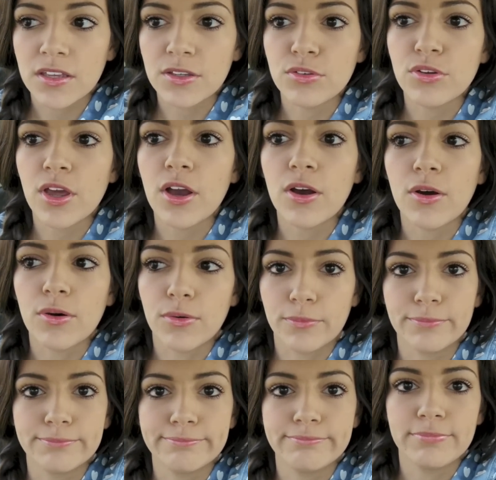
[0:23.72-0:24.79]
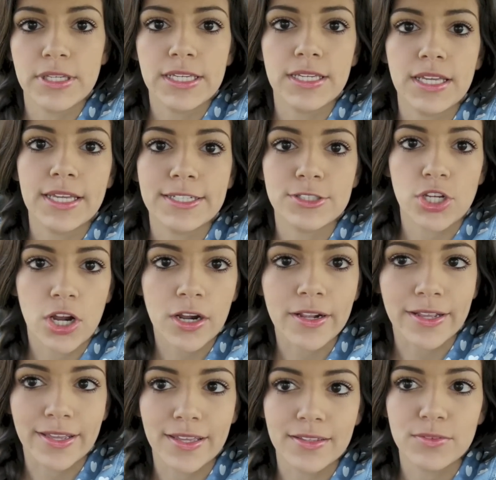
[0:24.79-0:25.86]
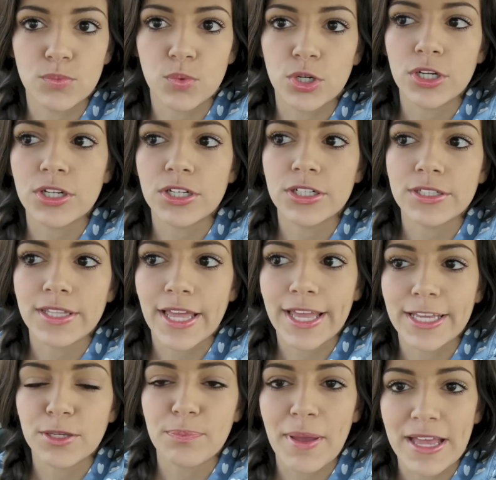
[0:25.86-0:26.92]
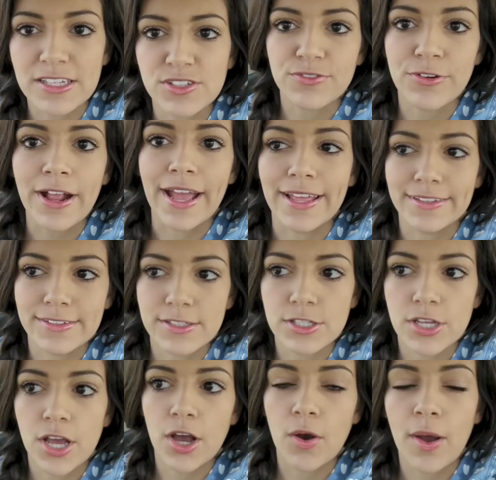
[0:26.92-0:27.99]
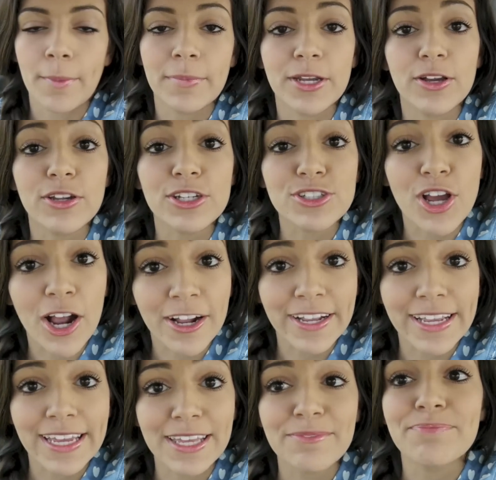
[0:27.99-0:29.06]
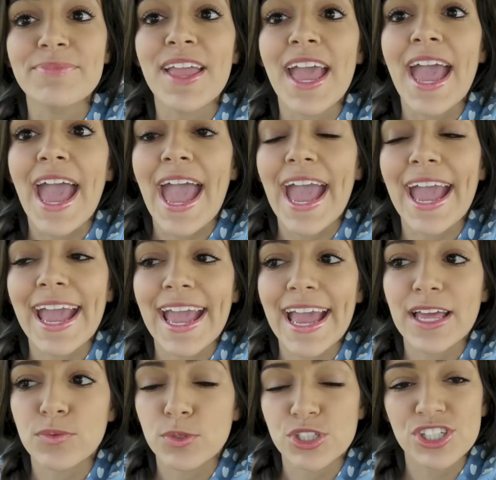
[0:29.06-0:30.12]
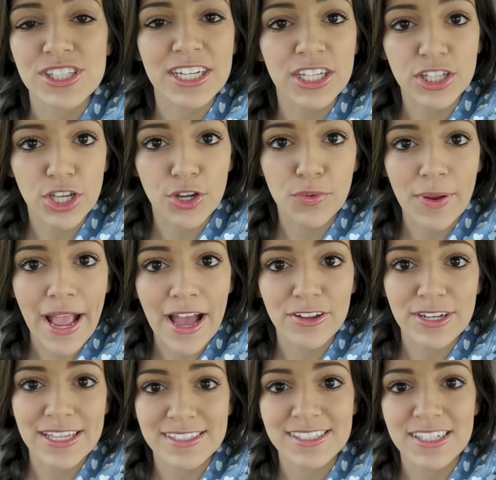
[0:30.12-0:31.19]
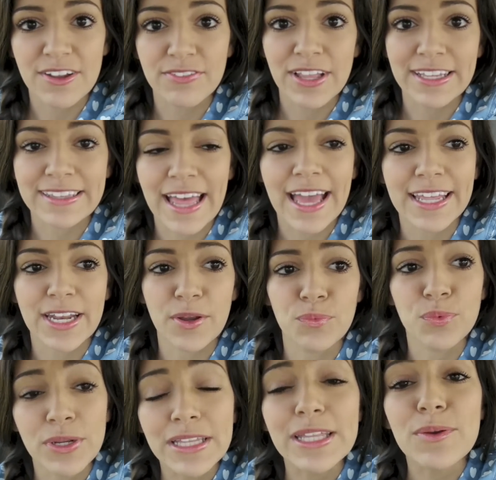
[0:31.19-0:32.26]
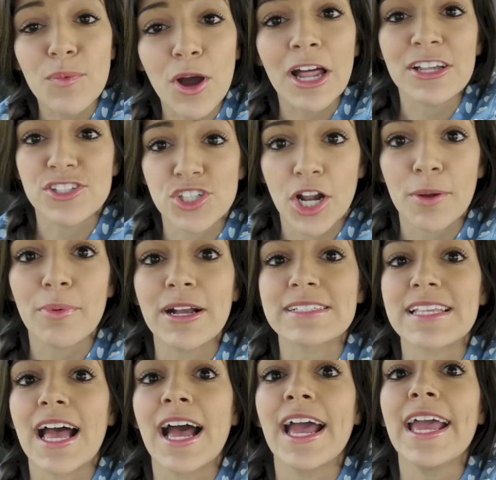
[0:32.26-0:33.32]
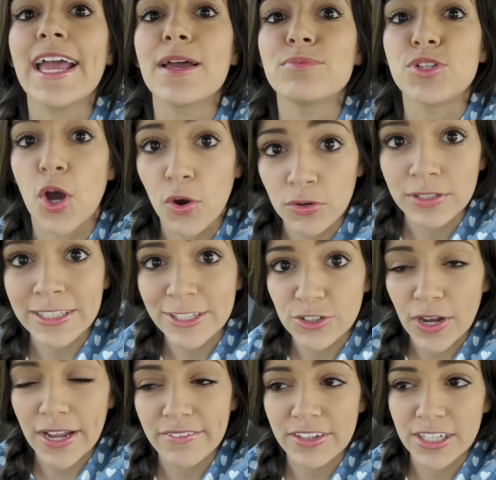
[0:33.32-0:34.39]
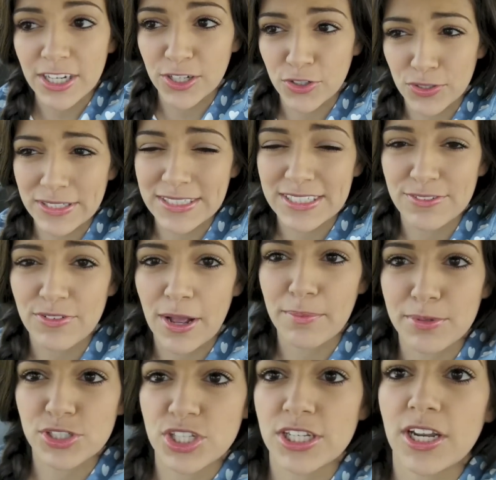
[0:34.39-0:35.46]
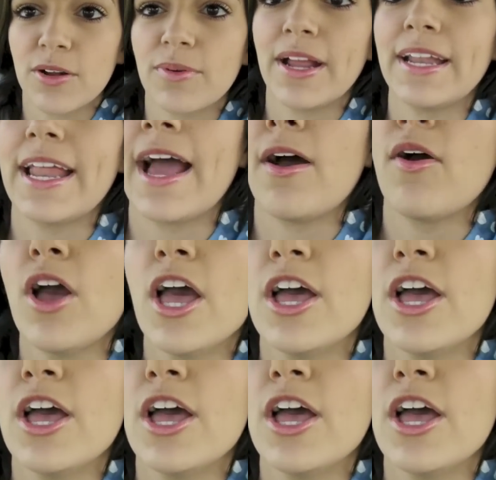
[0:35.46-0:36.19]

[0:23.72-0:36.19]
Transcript: you know me and Target, we're like best friends. So I'm gonna go to Target and we're just gonna look around and stuff like that, and I really want a Starbucks. I am totally craving a green tea frappuccino right now,